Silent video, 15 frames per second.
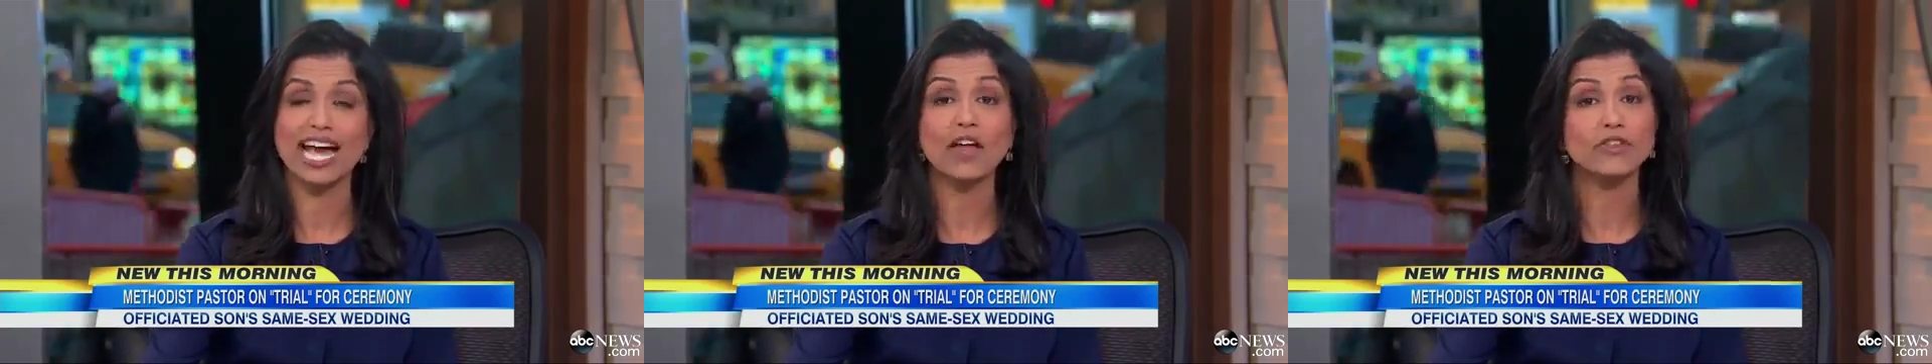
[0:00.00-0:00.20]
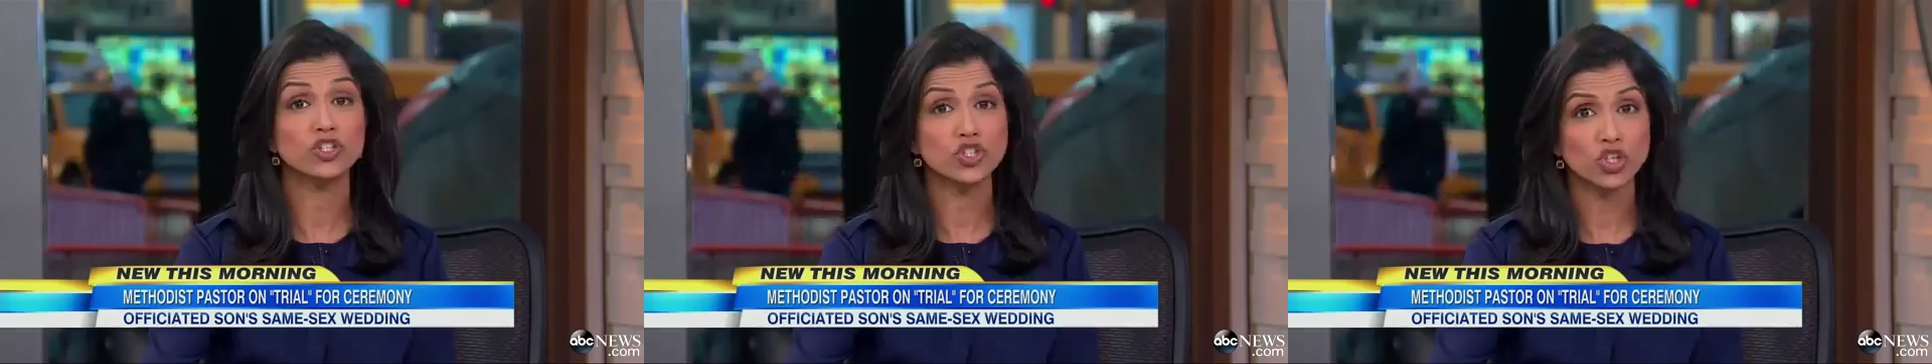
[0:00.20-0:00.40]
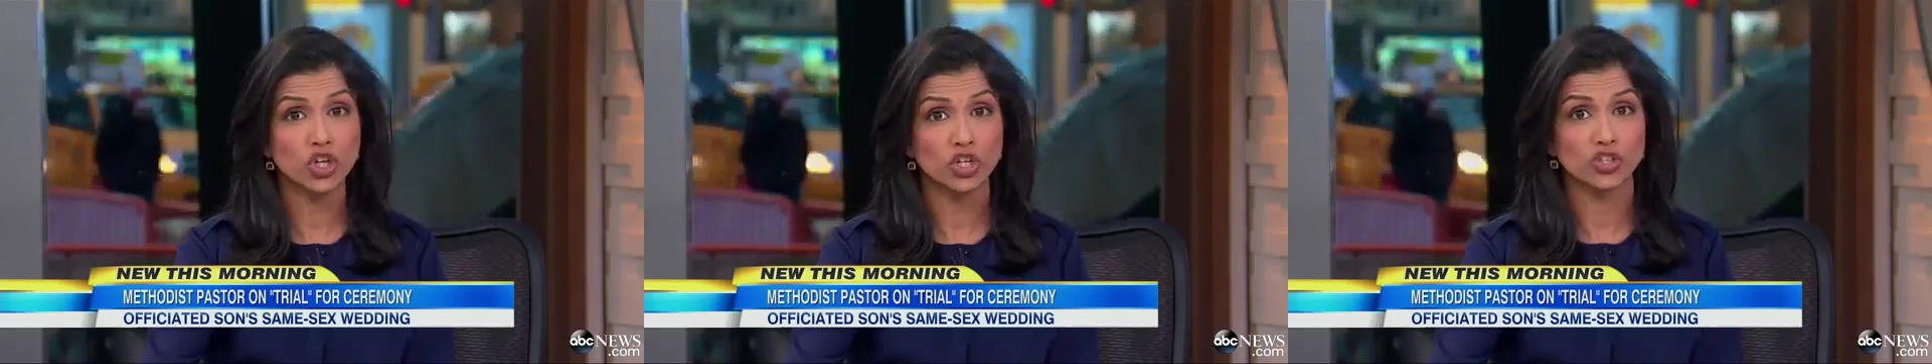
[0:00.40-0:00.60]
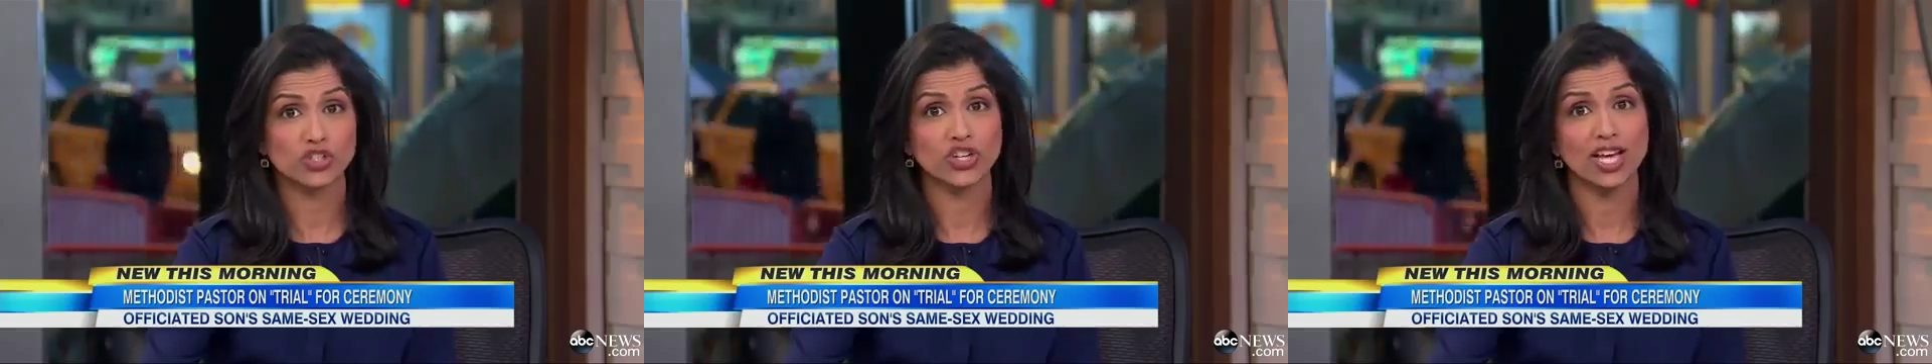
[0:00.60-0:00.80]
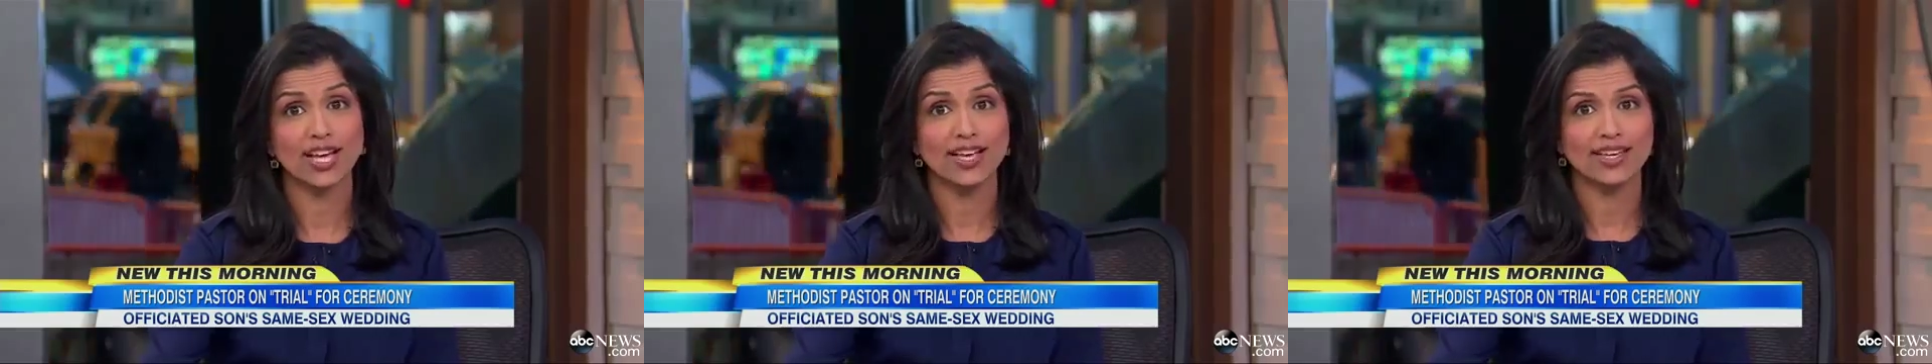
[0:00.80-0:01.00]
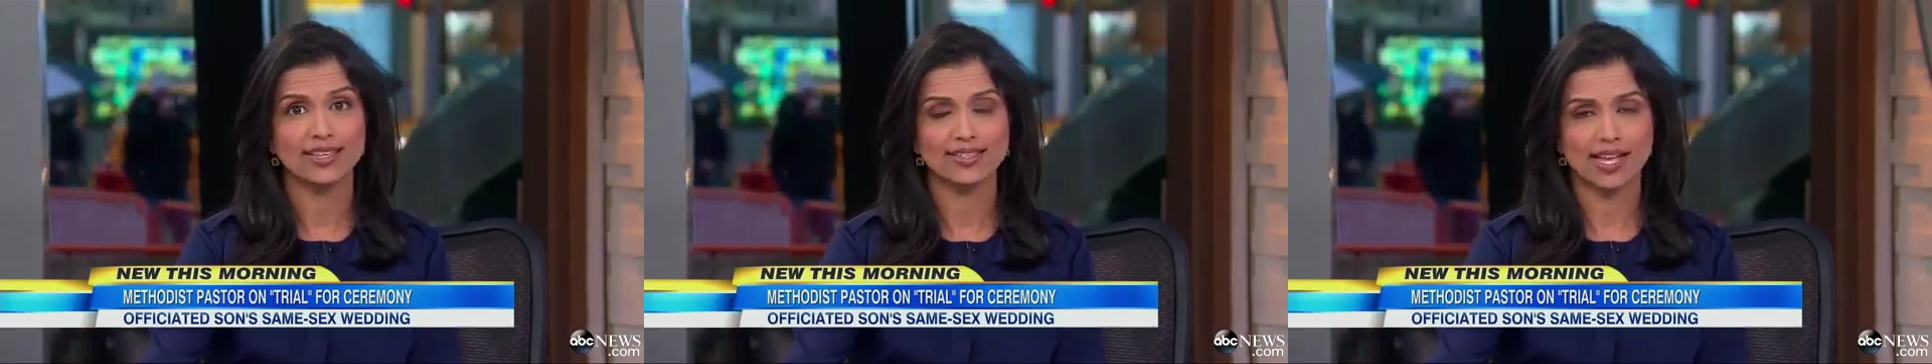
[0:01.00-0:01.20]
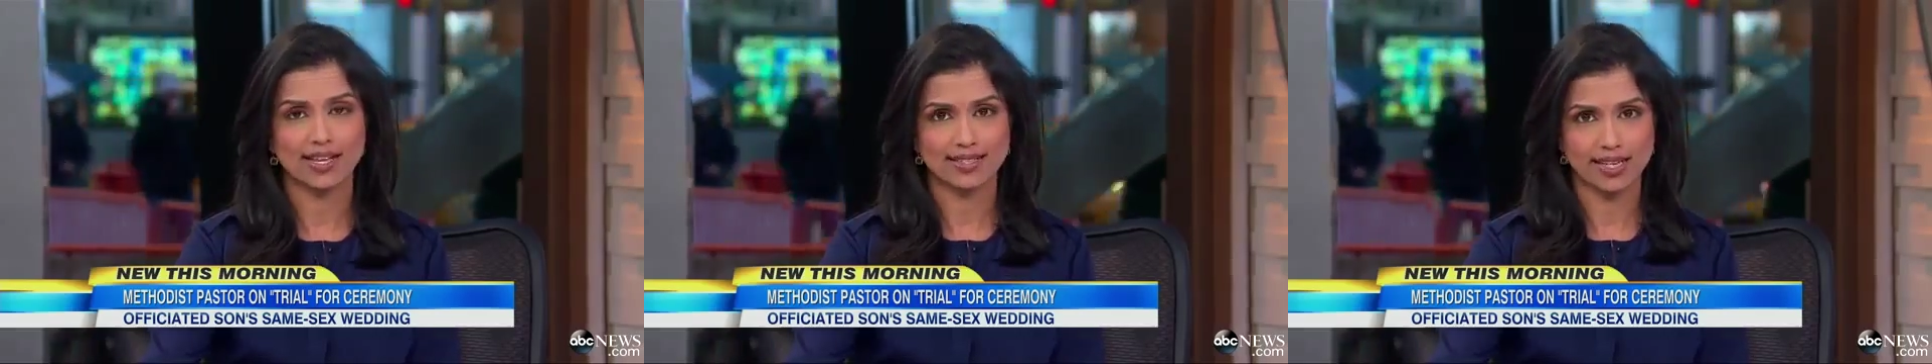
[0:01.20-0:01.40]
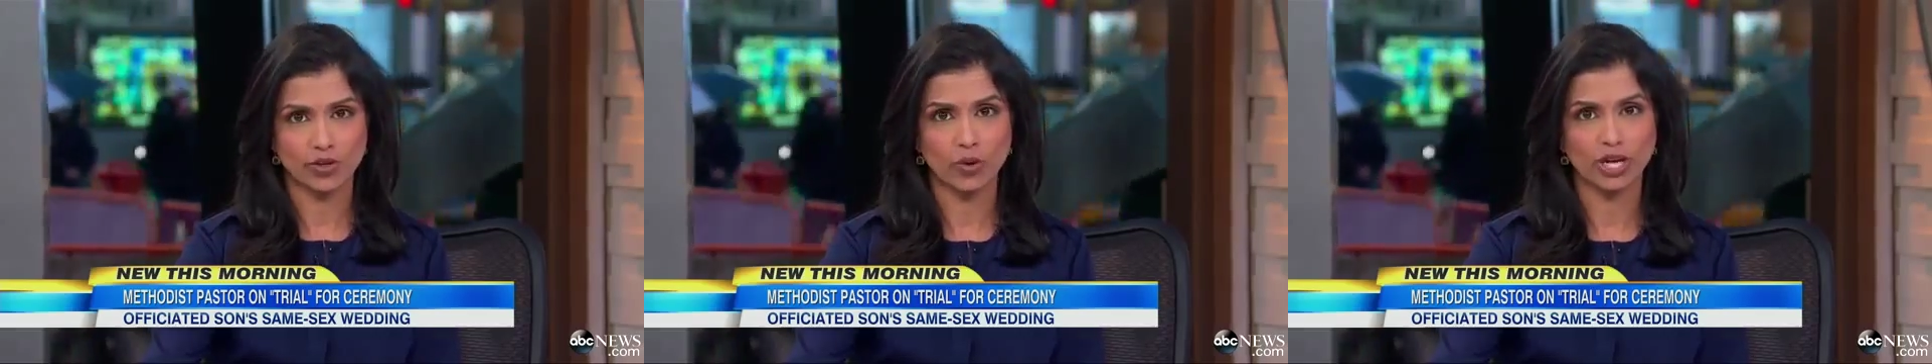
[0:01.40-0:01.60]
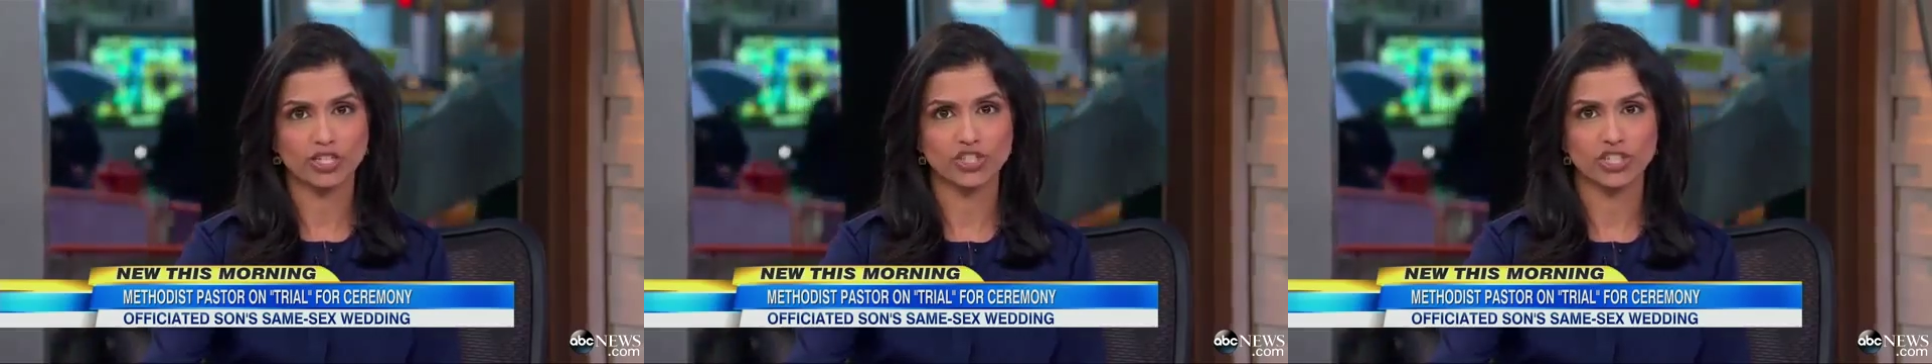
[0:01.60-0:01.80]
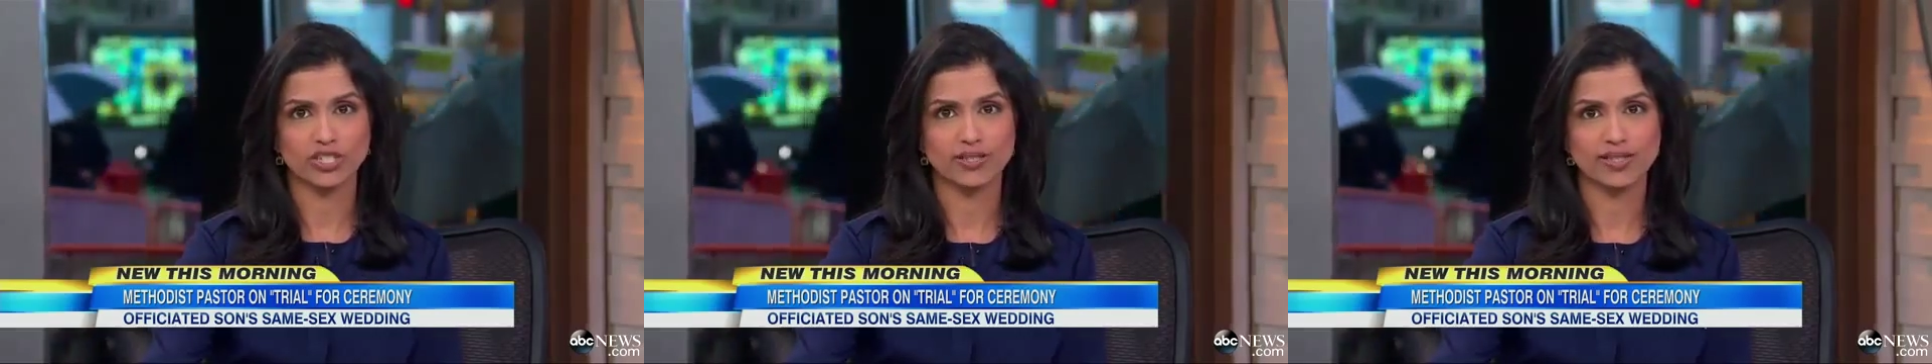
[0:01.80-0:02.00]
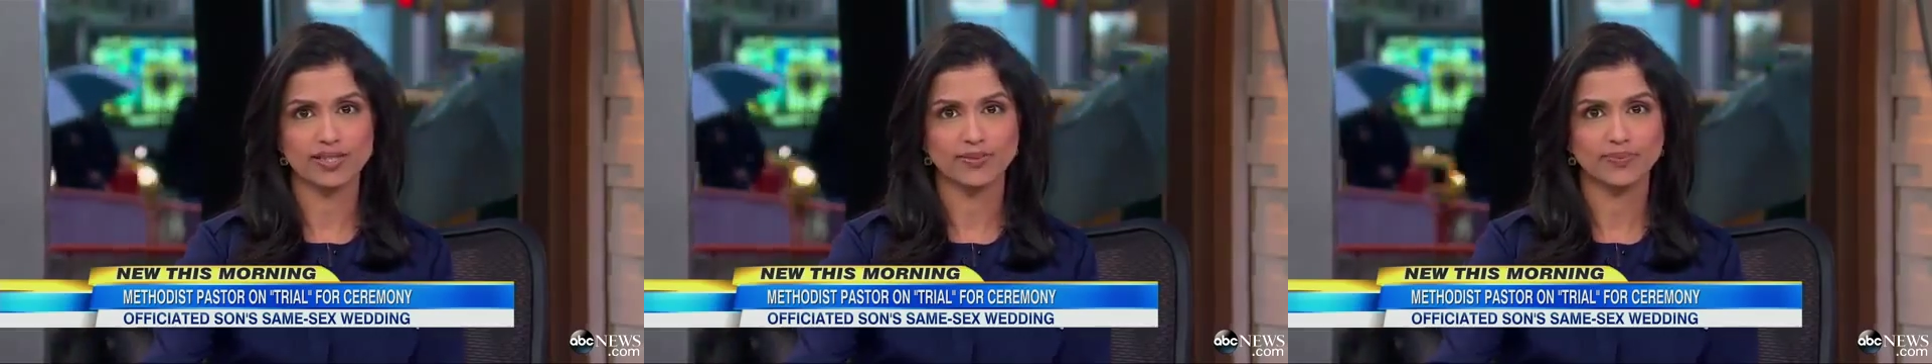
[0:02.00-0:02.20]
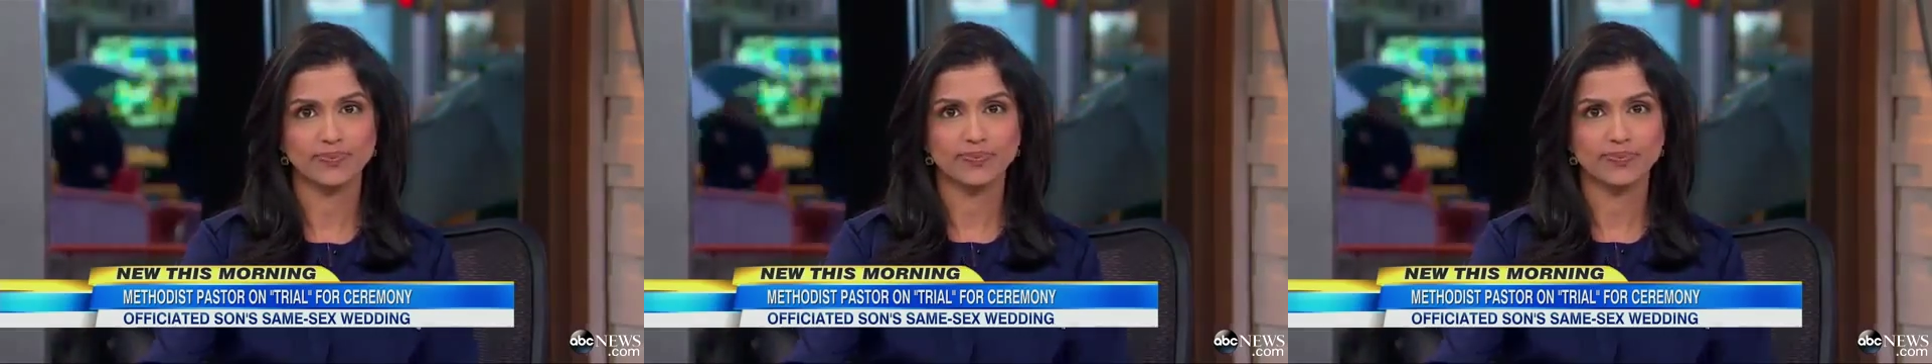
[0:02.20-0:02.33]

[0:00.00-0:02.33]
Now the church is asking questions.